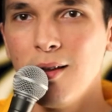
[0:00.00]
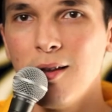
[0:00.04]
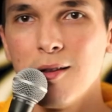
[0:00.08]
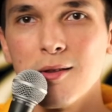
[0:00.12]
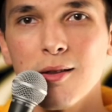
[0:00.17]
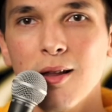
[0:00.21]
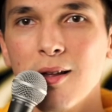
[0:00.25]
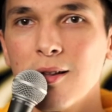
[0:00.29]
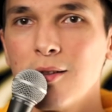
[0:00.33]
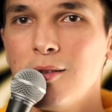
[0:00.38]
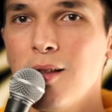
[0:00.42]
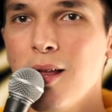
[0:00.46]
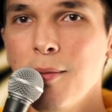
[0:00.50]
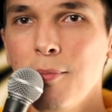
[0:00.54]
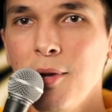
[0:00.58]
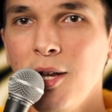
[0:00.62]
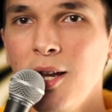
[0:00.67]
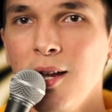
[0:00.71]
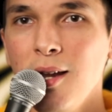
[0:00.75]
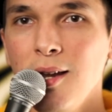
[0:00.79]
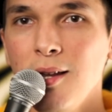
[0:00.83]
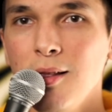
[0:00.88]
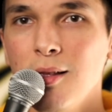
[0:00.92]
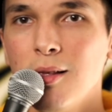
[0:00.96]
It's like
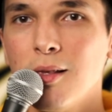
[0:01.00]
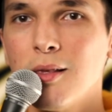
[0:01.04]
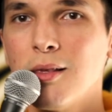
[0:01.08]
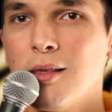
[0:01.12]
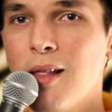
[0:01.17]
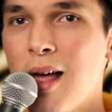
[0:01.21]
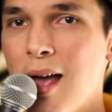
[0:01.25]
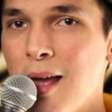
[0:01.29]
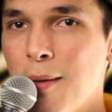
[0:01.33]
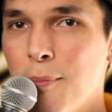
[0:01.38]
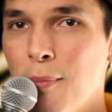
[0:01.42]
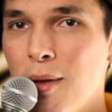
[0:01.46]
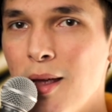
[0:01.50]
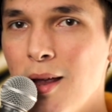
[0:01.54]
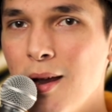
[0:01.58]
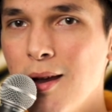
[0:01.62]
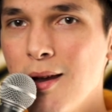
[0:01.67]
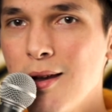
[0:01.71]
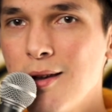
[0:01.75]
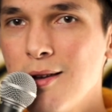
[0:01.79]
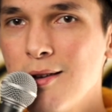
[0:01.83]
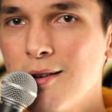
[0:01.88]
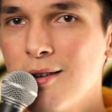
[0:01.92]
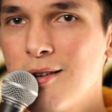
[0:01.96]
lemonade,
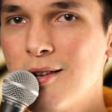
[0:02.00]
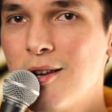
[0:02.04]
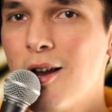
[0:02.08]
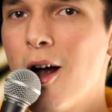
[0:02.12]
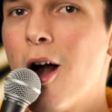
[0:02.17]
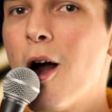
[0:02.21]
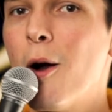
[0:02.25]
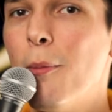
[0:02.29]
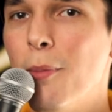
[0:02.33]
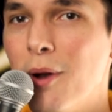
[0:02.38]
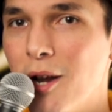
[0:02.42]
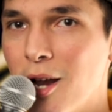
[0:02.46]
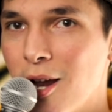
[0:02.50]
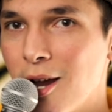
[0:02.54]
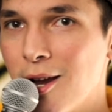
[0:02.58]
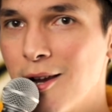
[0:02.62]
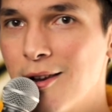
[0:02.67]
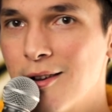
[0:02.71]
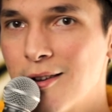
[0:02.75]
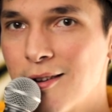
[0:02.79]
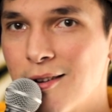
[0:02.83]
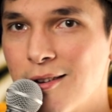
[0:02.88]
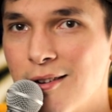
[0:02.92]
limeade, carbonade.